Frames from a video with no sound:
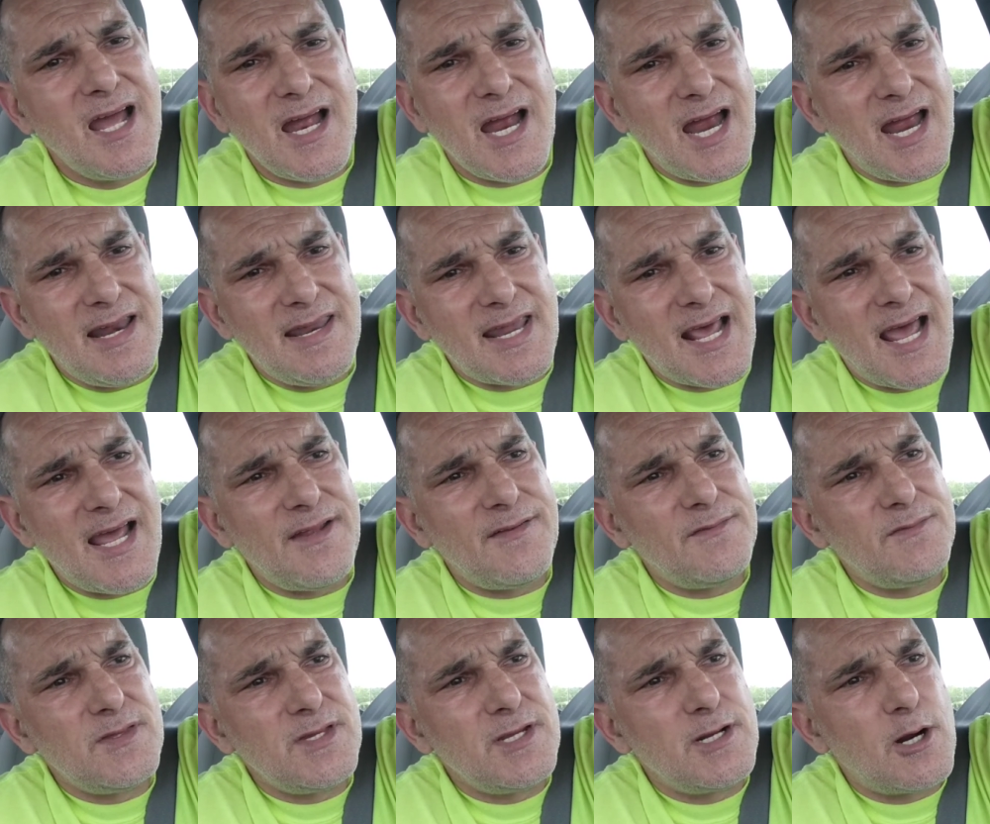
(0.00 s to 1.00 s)
and that
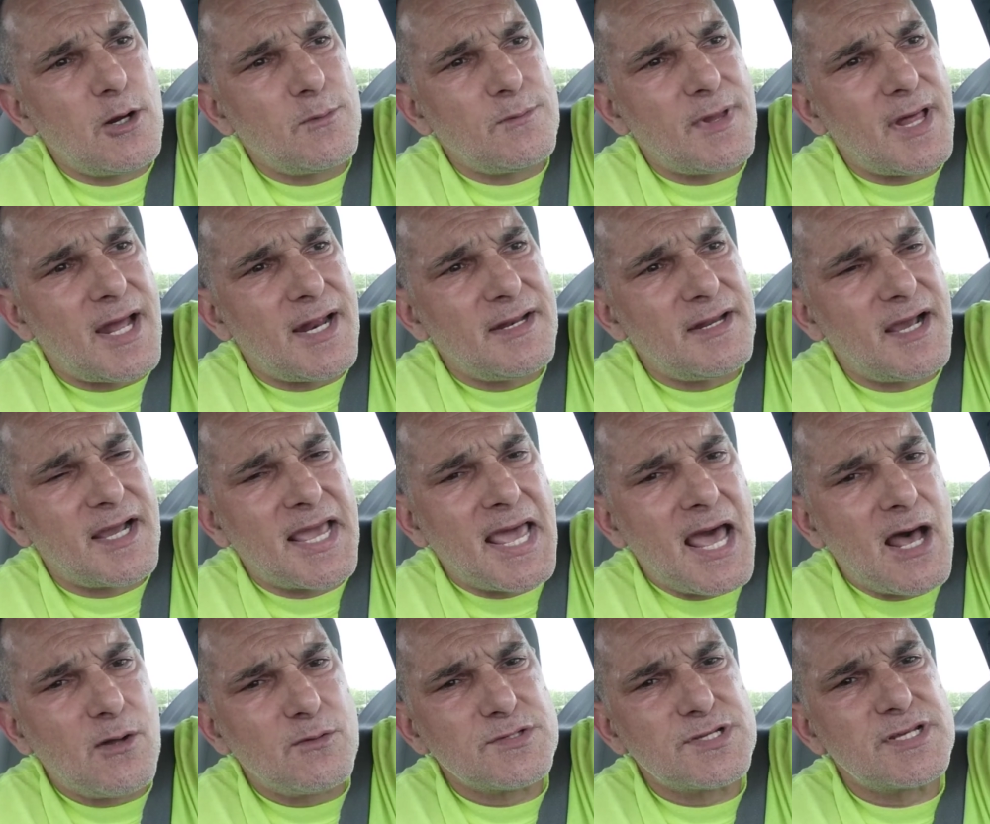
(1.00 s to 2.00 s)
you know that
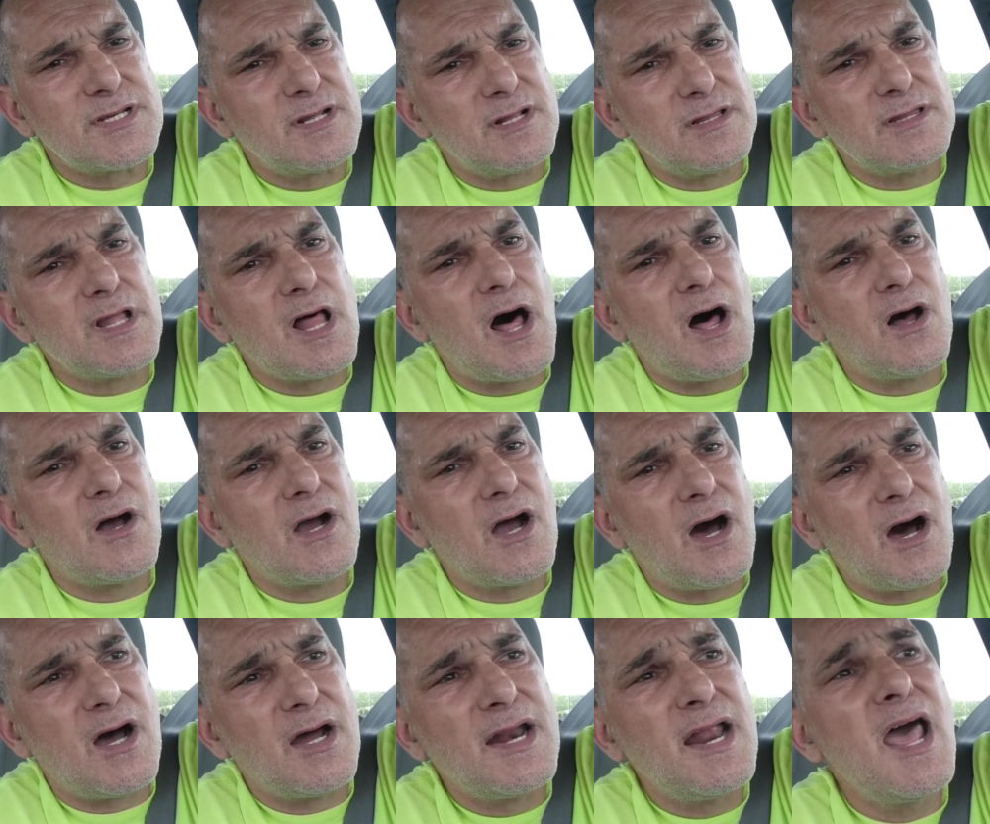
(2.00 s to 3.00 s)
account's long
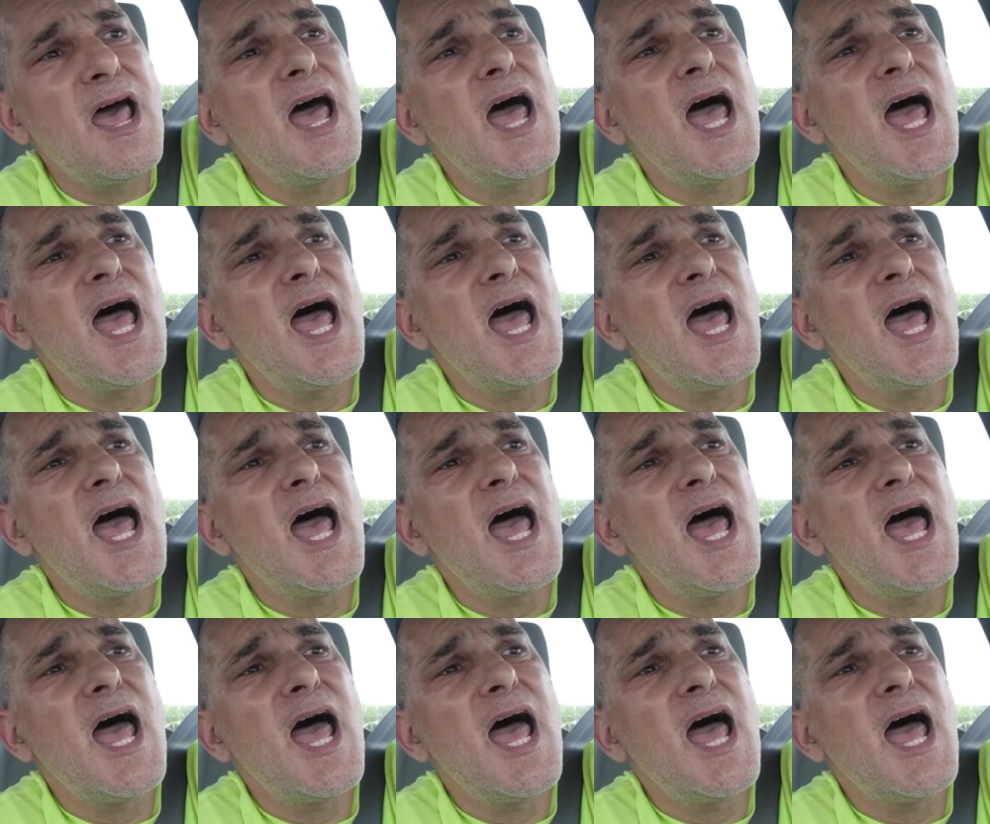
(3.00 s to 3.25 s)
gone.